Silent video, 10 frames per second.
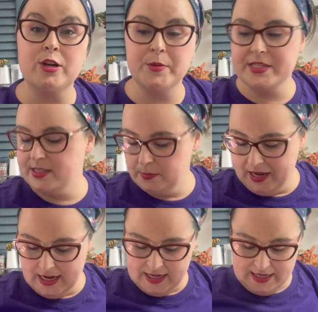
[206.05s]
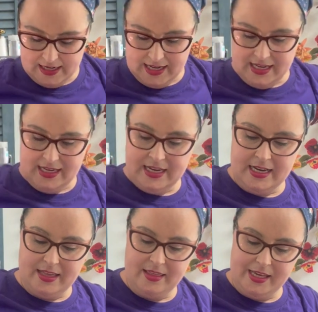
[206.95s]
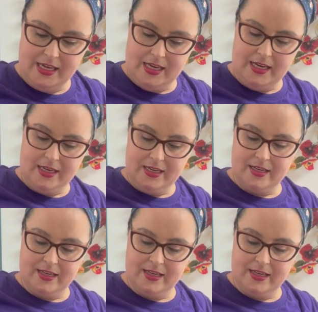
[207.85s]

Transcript: participating in the